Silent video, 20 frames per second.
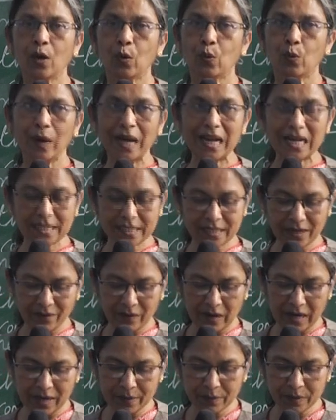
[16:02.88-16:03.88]

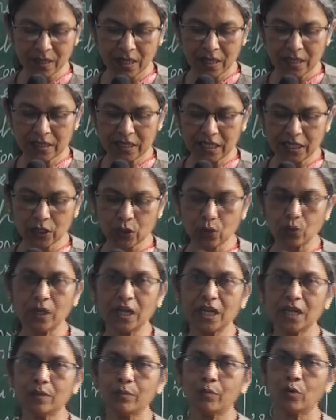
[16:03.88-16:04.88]
well-developed teeth to
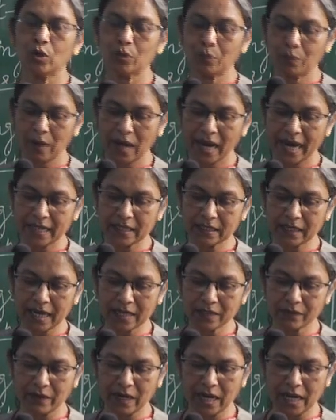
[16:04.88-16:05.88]
eat both plants
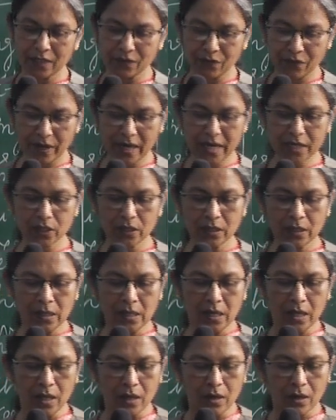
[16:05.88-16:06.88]
as well as flesh.
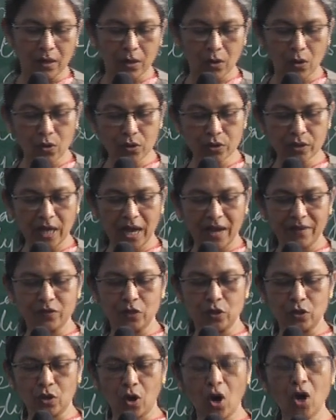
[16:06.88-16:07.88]
Crows have
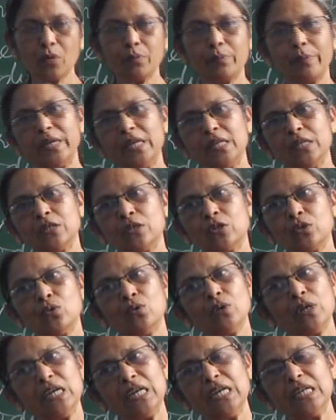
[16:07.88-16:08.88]
strong beaks
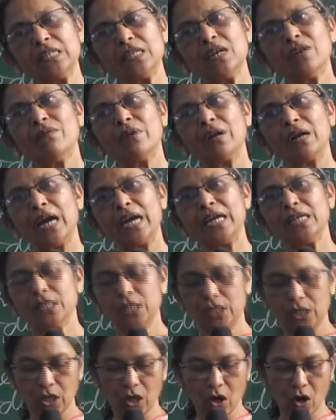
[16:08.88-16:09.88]
to eat a
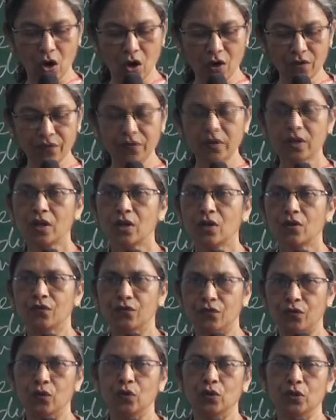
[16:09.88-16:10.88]
variety of
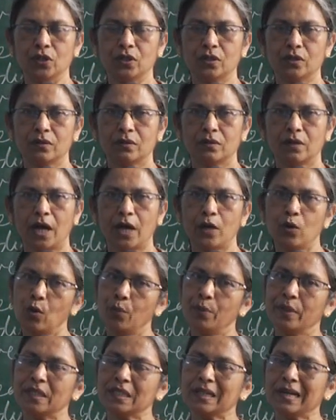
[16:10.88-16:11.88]
foods. I
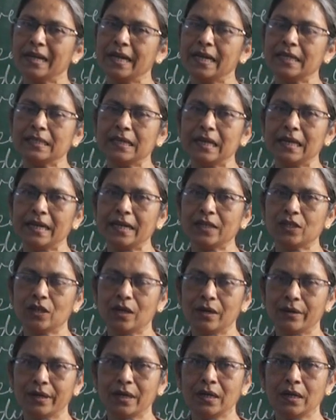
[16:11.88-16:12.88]
hope it's clear till here,
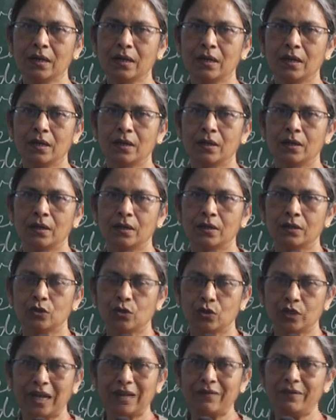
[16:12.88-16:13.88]
children.
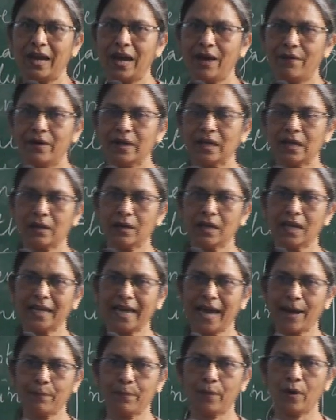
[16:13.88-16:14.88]
So, shall we have a
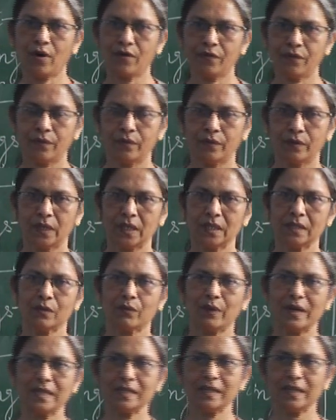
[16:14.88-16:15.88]
recap of this
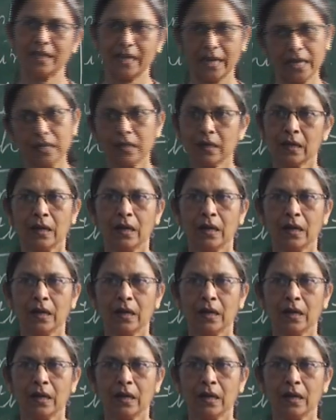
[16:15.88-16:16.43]
once again?